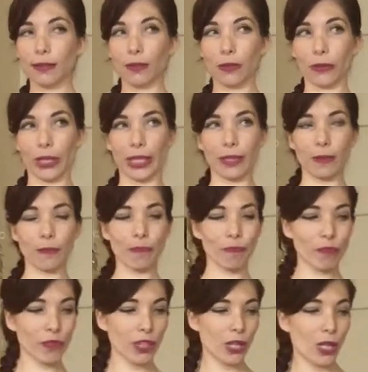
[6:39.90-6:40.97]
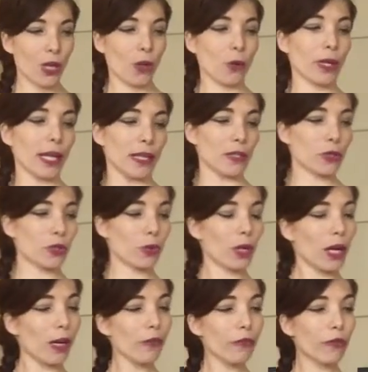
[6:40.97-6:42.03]
Great. Okay, so
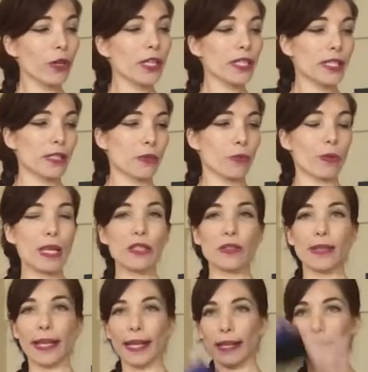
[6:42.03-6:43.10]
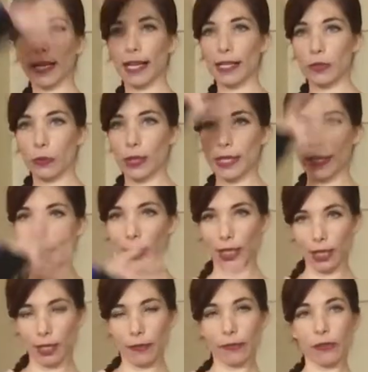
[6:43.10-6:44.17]
our voice is resonating as we sing
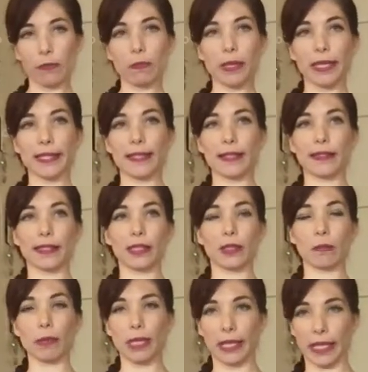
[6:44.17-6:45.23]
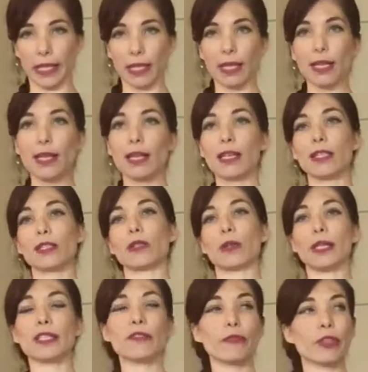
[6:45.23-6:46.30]
in different places in our body. So
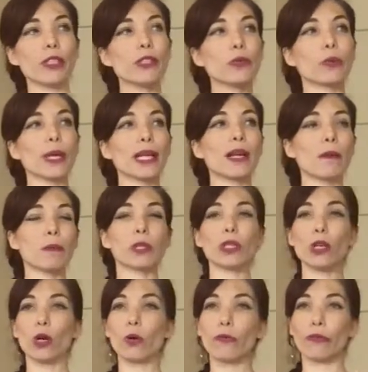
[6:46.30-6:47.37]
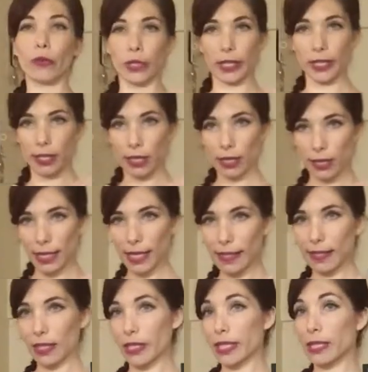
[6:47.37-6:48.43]
let's first wake up our low voice.
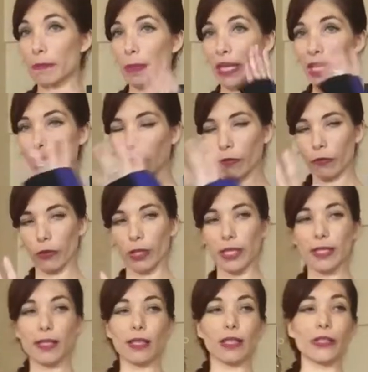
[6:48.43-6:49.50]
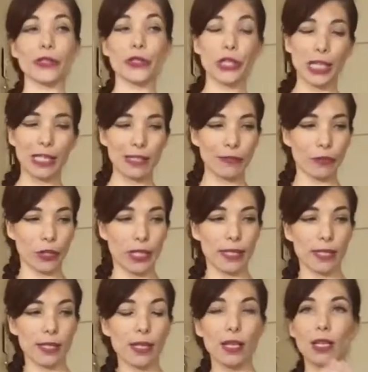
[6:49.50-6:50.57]
That's our speaking voice, our chest voice.